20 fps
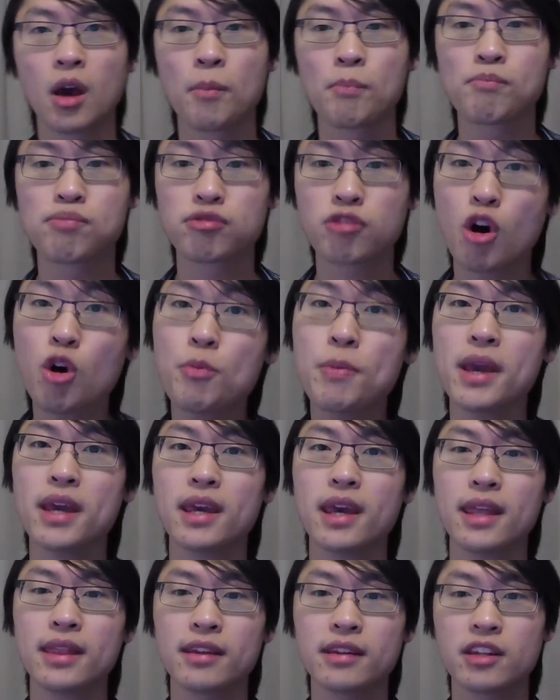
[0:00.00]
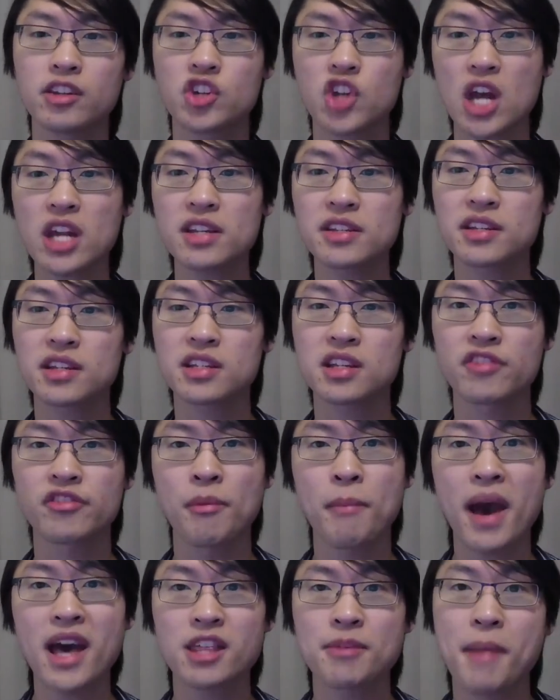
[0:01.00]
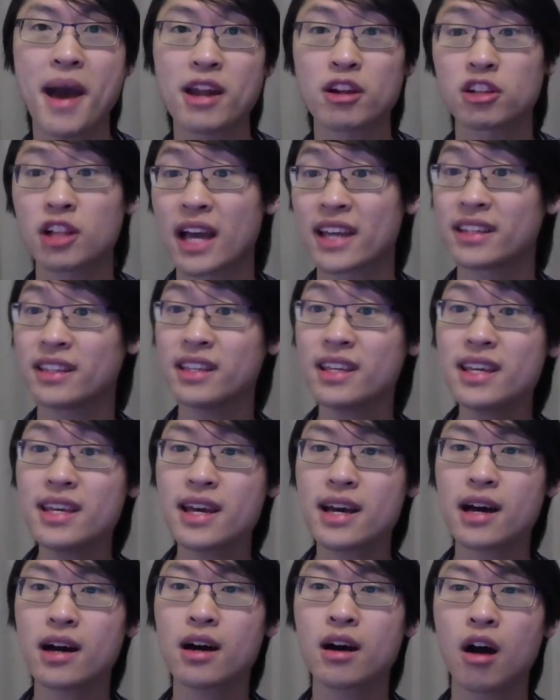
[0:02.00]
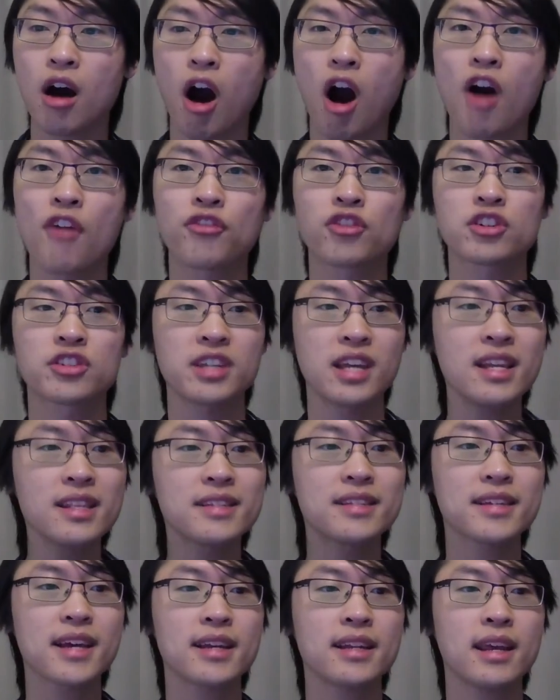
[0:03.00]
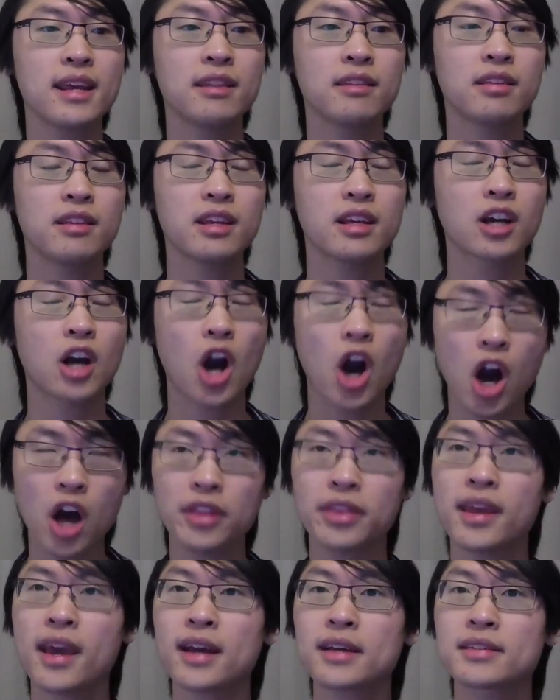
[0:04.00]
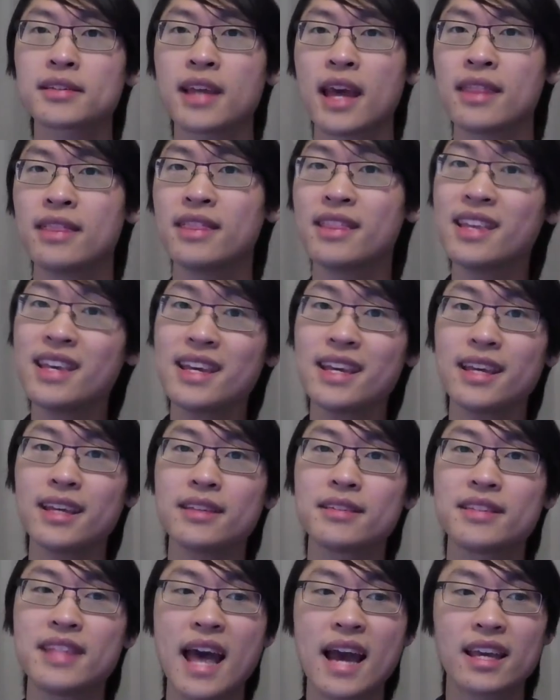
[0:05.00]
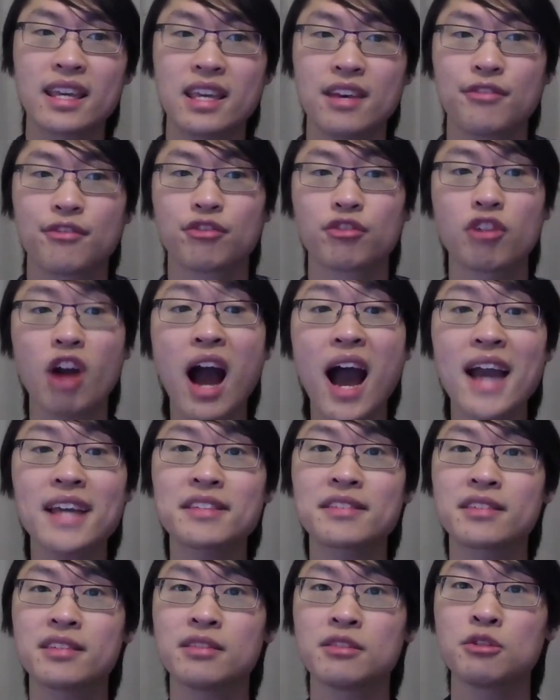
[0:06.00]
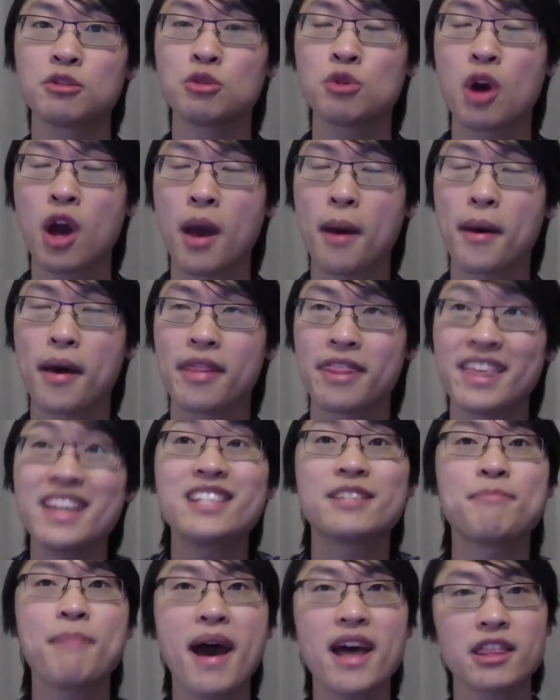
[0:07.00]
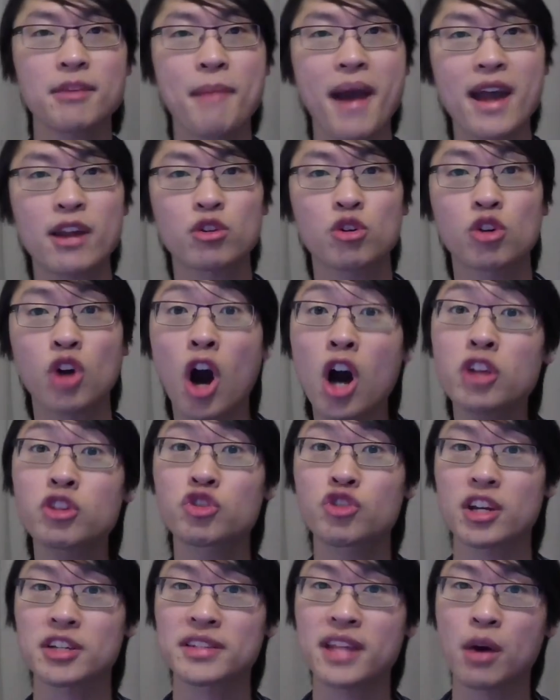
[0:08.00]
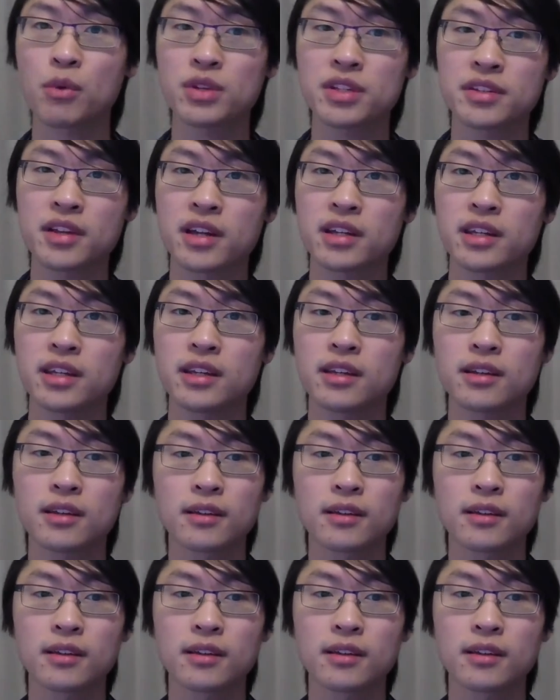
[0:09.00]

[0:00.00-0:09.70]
Probing into the genesis of a mathematical idea offers insight into the context and needs that give rise to these mathematical constructs that we study.